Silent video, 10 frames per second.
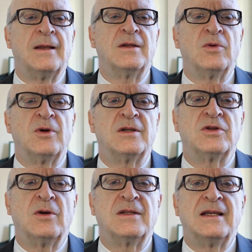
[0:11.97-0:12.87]
to
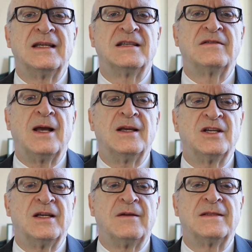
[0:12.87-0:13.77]
control the
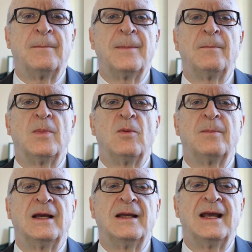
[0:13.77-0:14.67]
dysfunction of the
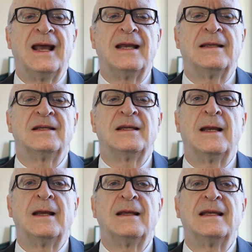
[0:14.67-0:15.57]
meibomian glands,
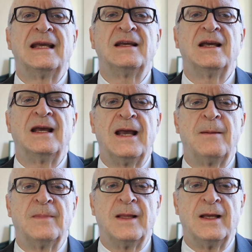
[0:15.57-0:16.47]
DGM,